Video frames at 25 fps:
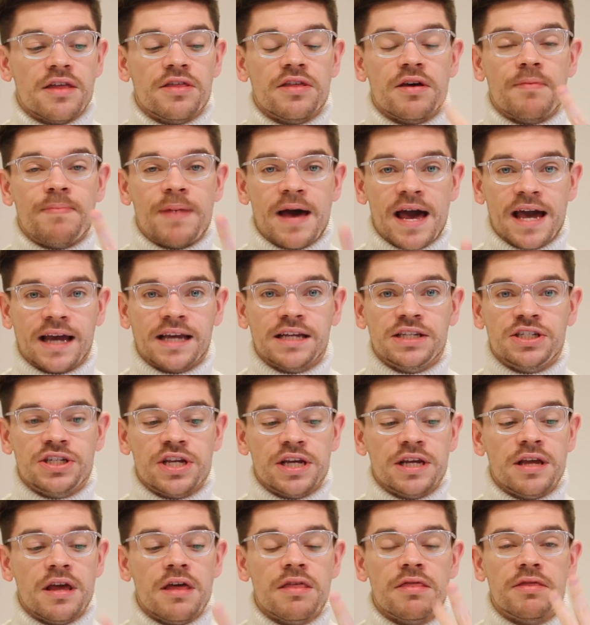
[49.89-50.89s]
the
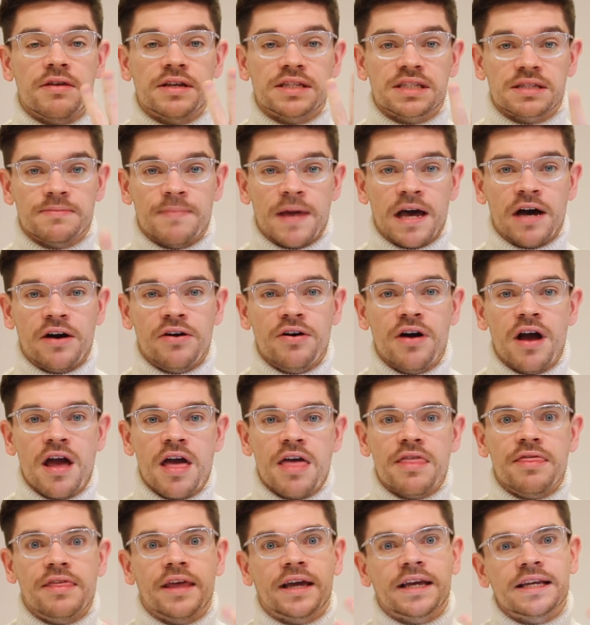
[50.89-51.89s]
packaging, the
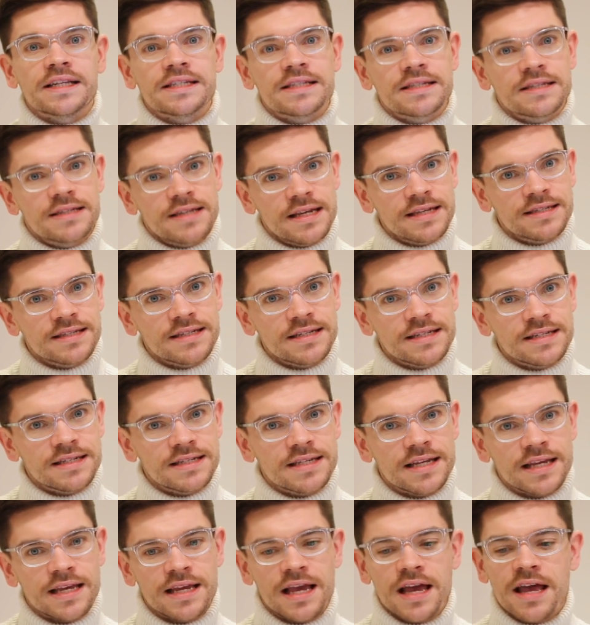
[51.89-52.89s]
smell, the
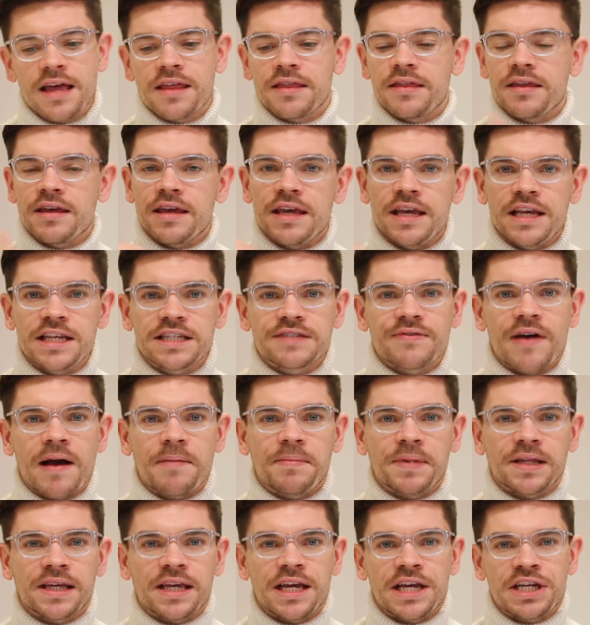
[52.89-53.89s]
consistency, the ease of
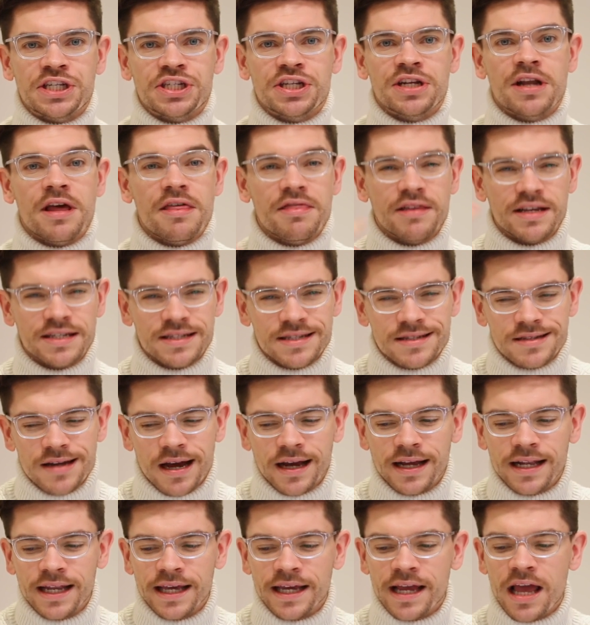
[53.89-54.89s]
application, the
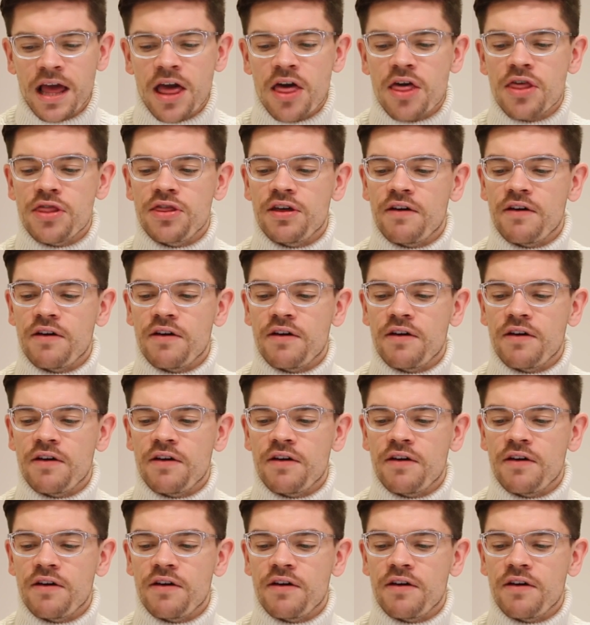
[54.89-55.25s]
styling,